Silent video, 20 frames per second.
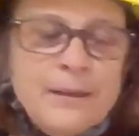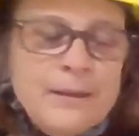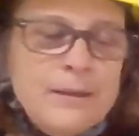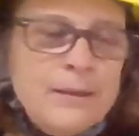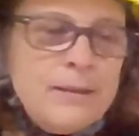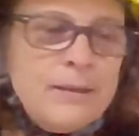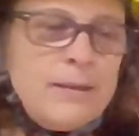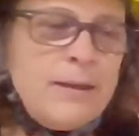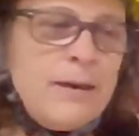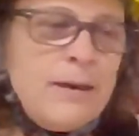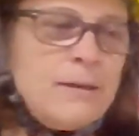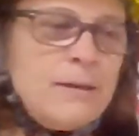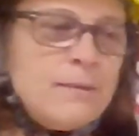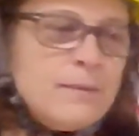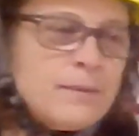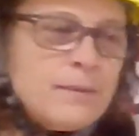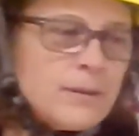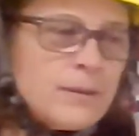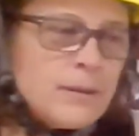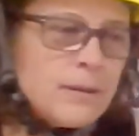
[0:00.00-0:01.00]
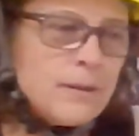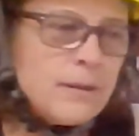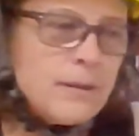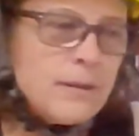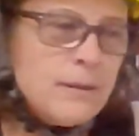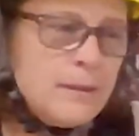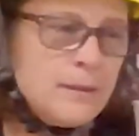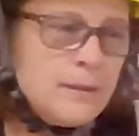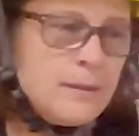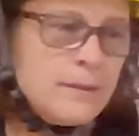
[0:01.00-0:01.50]
Now,
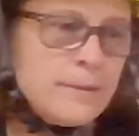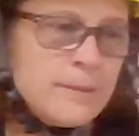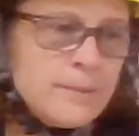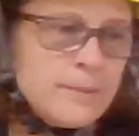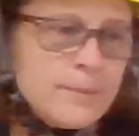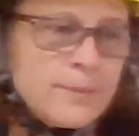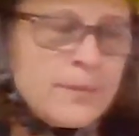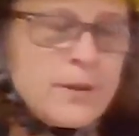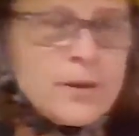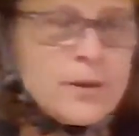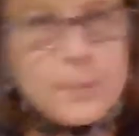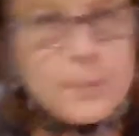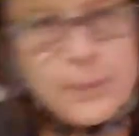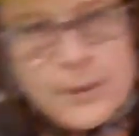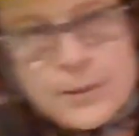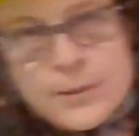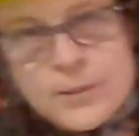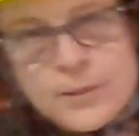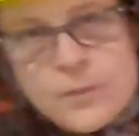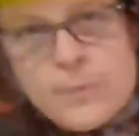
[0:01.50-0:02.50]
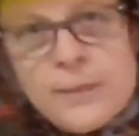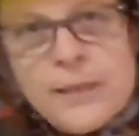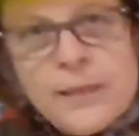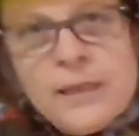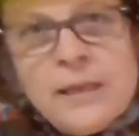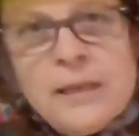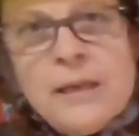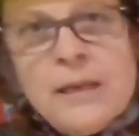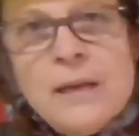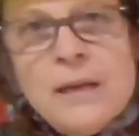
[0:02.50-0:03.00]
there appears to
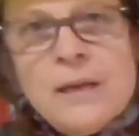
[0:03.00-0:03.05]
be